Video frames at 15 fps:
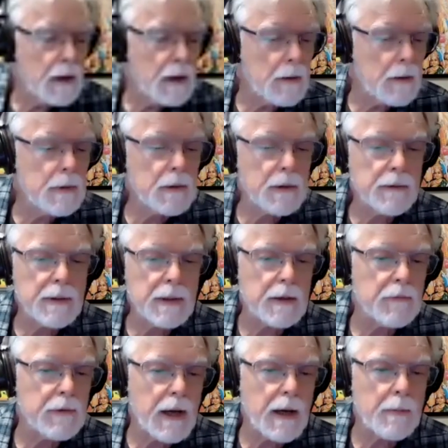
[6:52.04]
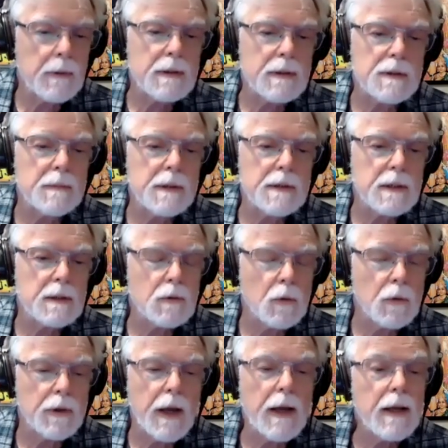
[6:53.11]
you can think of capitalism as a
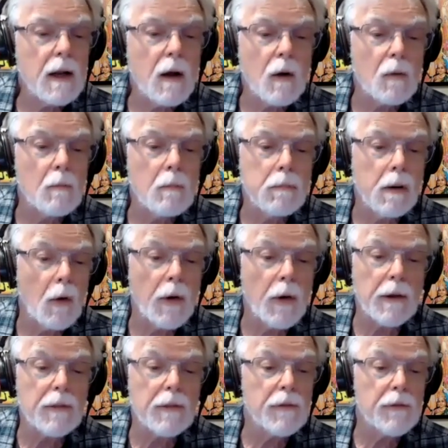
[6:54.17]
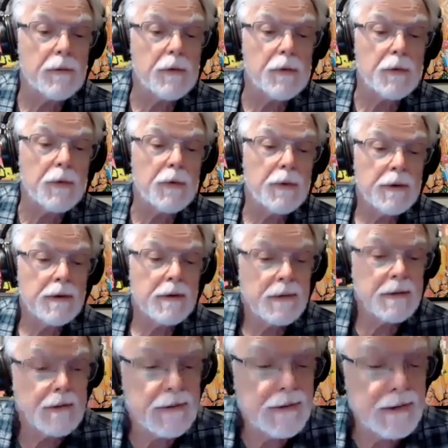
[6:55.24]
tornado blowing through.
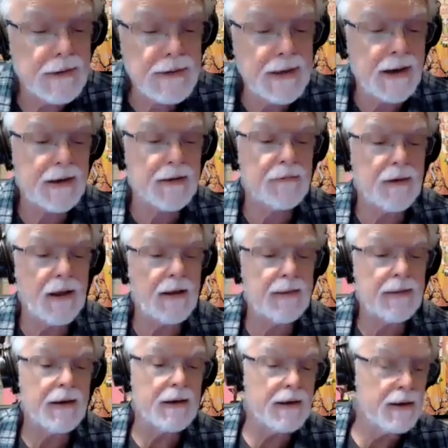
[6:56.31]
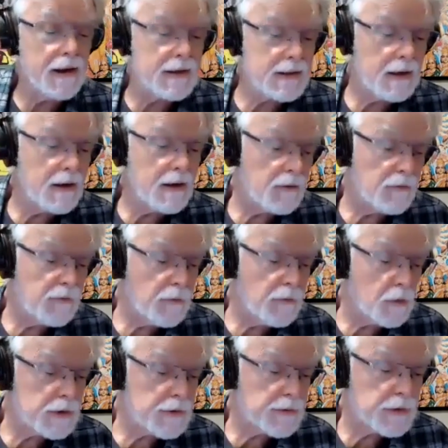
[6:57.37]
It's kind of like that. It has a lot of
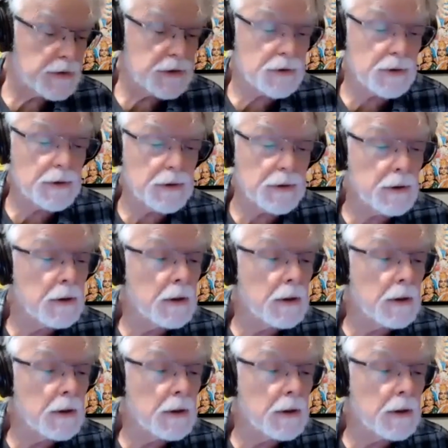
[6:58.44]
force for sure.